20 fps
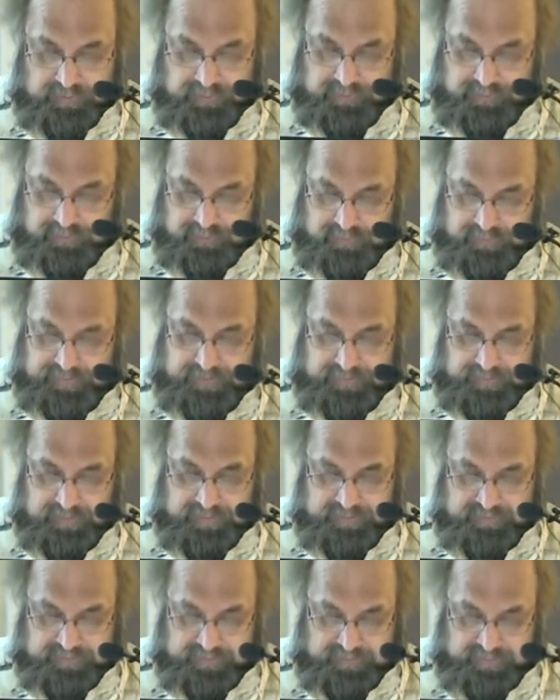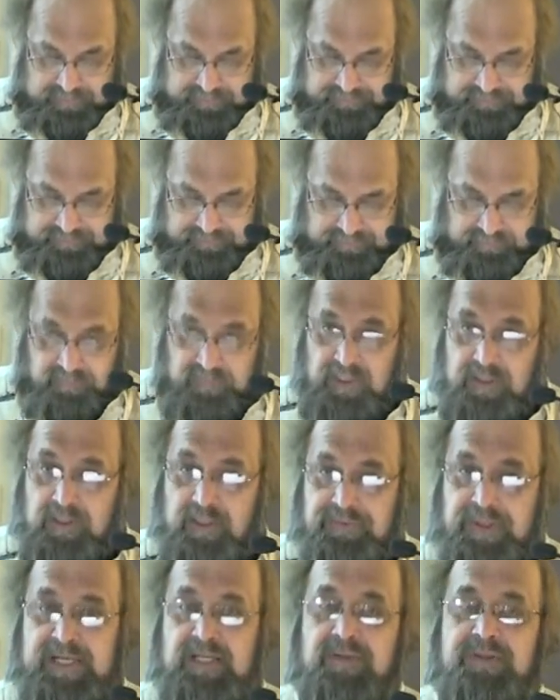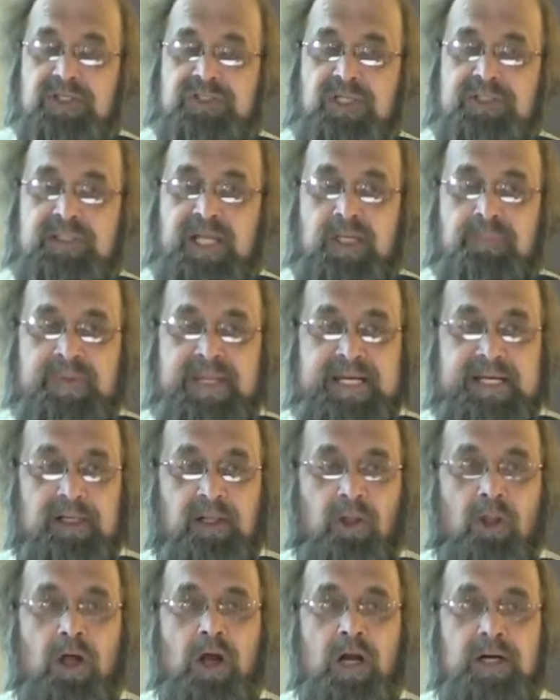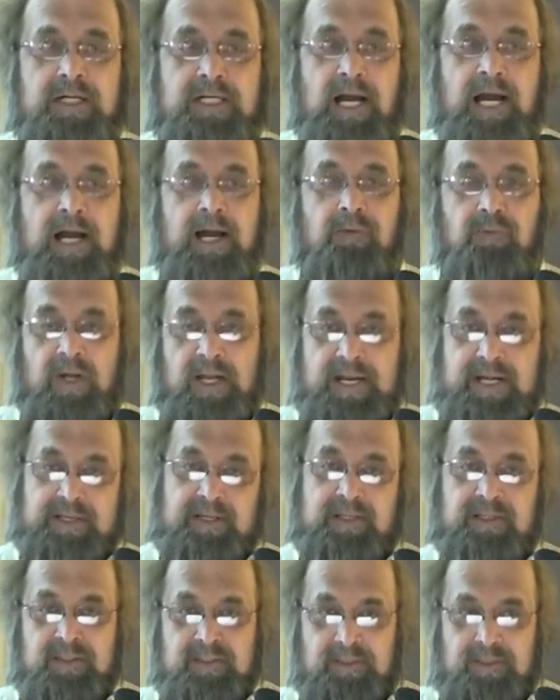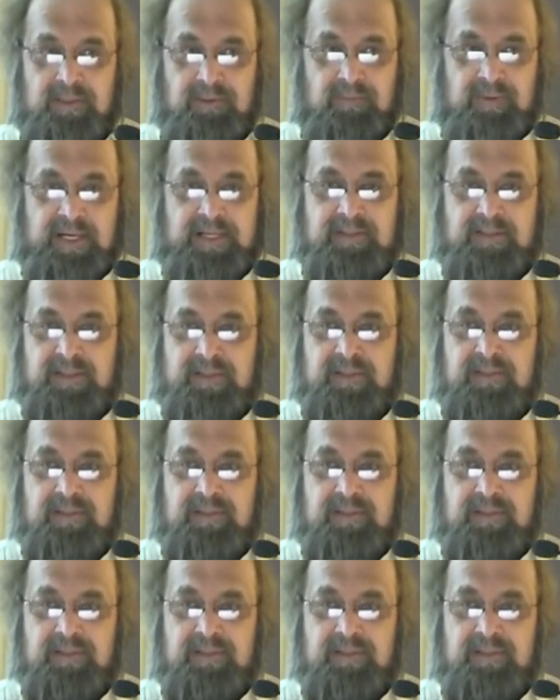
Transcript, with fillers: So he's... Uh, Think of this as like being in a long car ride, right?